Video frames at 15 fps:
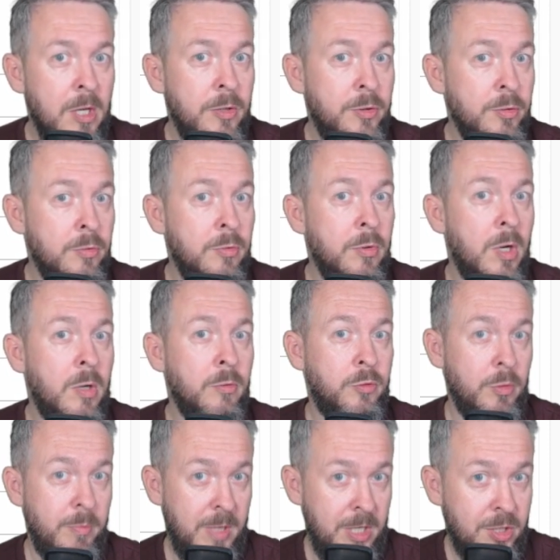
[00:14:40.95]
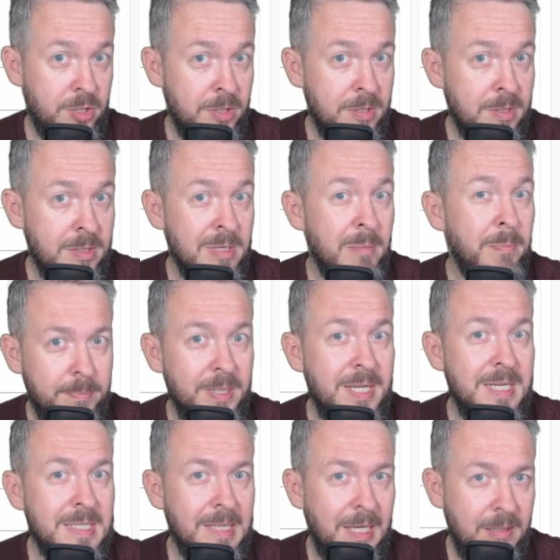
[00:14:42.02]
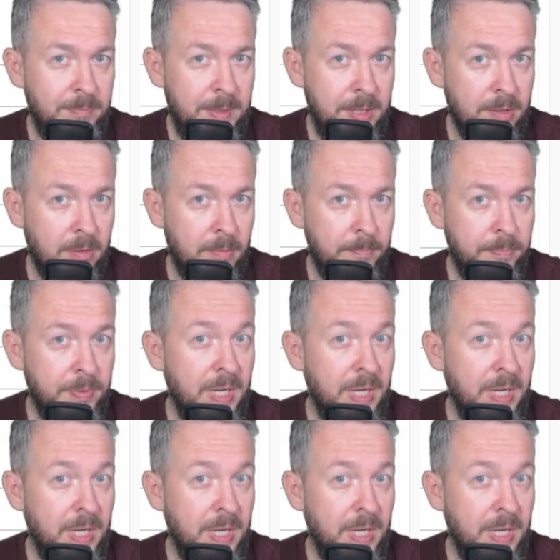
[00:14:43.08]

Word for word: through automations, please let me know.